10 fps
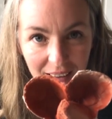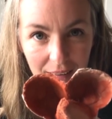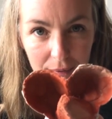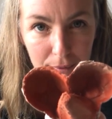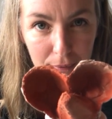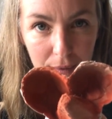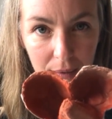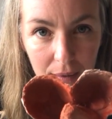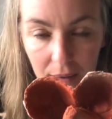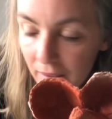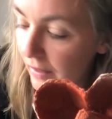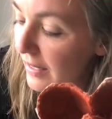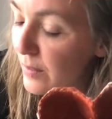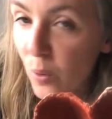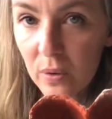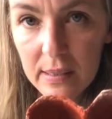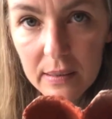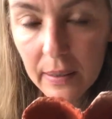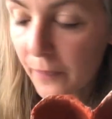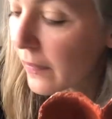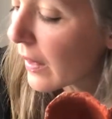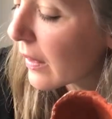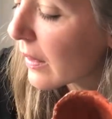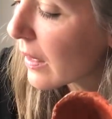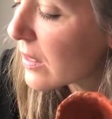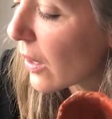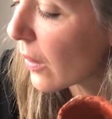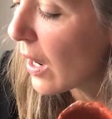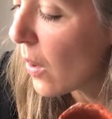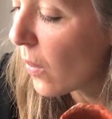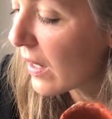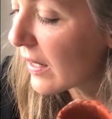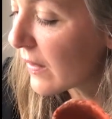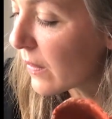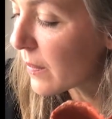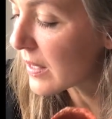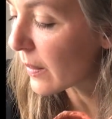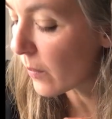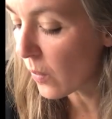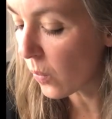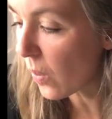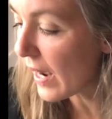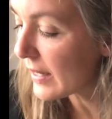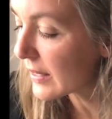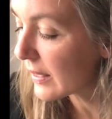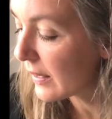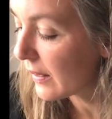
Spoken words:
Okay, needs more, doesn't he? So, we're going to give him some white